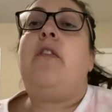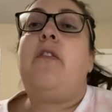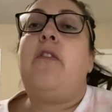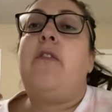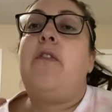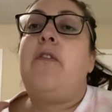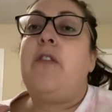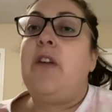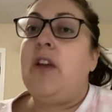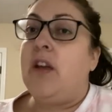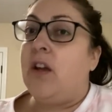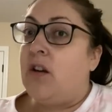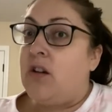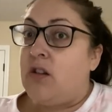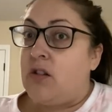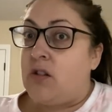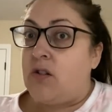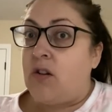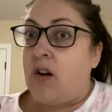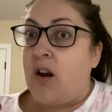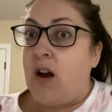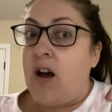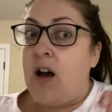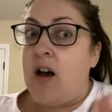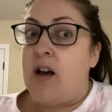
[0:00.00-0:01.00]
fingers
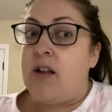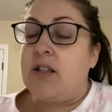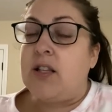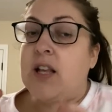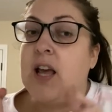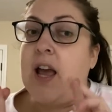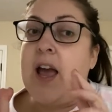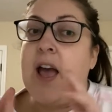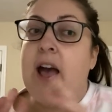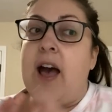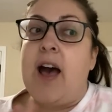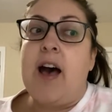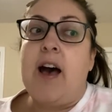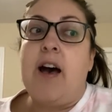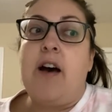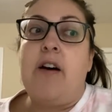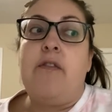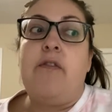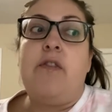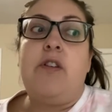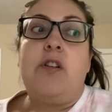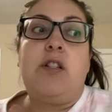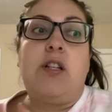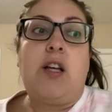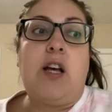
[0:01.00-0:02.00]
crossed, I
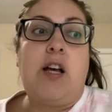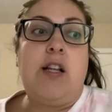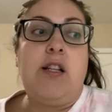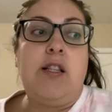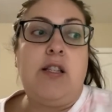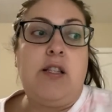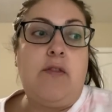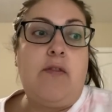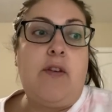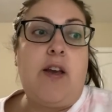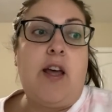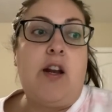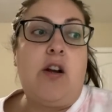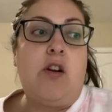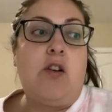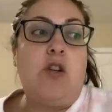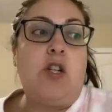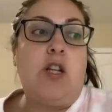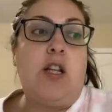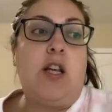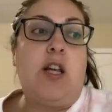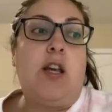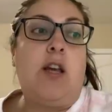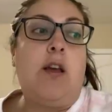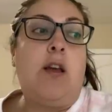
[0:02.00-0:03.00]
have tons of
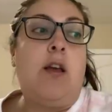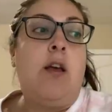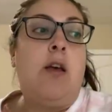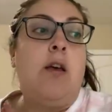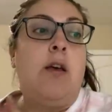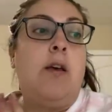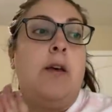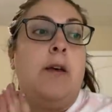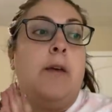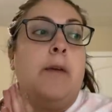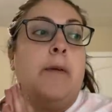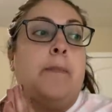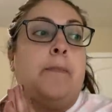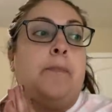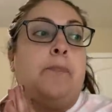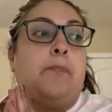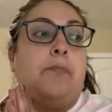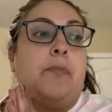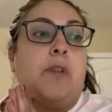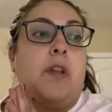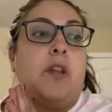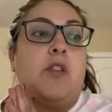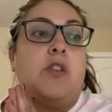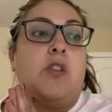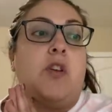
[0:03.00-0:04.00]
energy
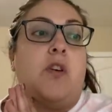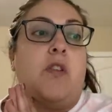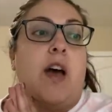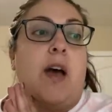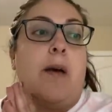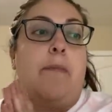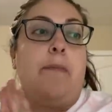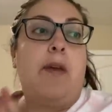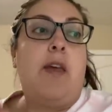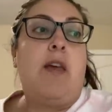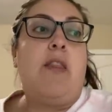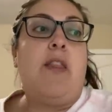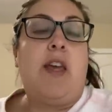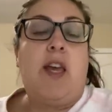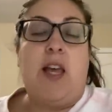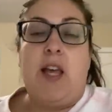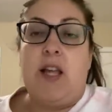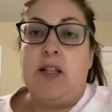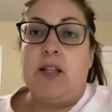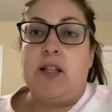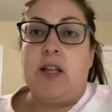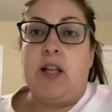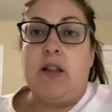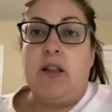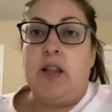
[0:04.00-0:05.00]
so that me and the
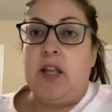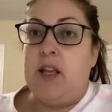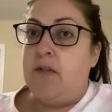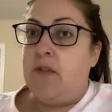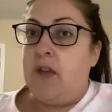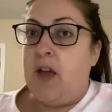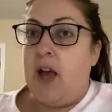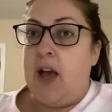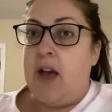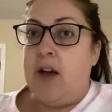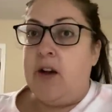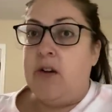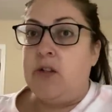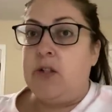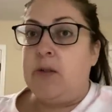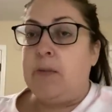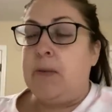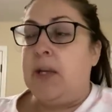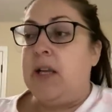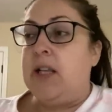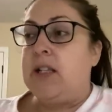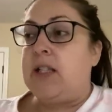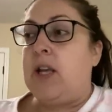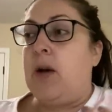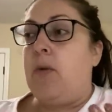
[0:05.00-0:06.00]
kids can leave the house
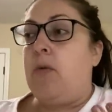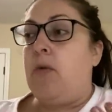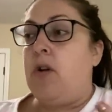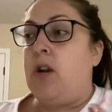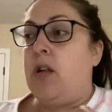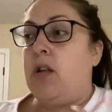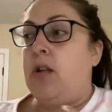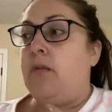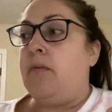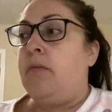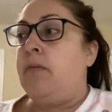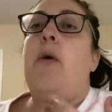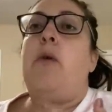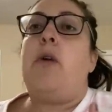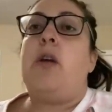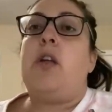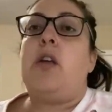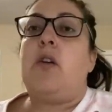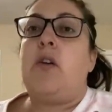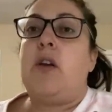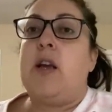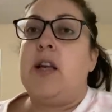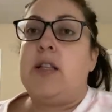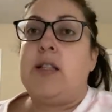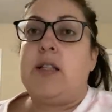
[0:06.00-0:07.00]
because I want to I want to
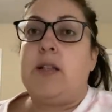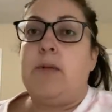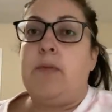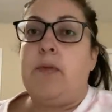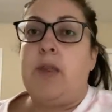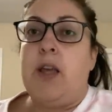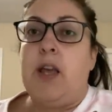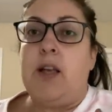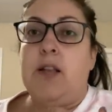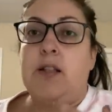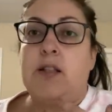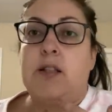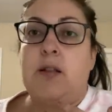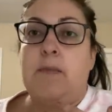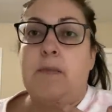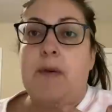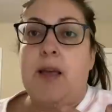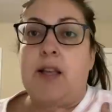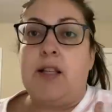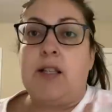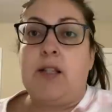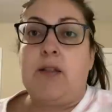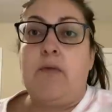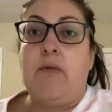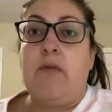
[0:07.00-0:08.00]
go get some things to
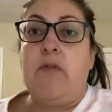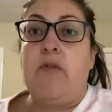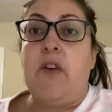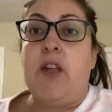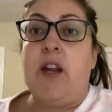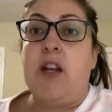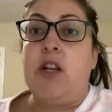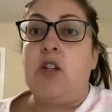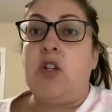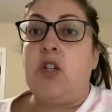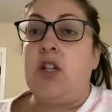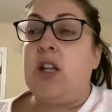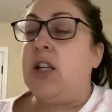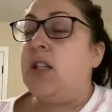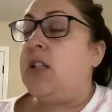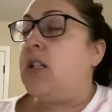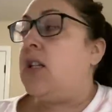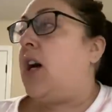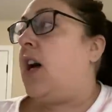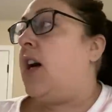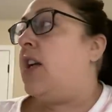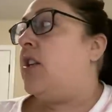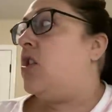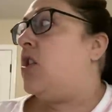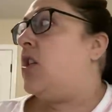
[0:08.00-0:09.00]
make some finishing
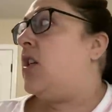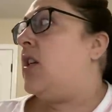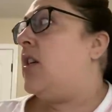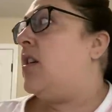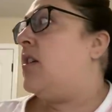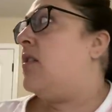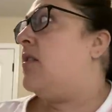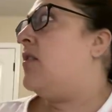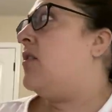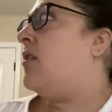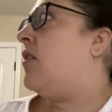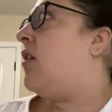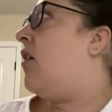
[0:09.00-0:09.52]
touches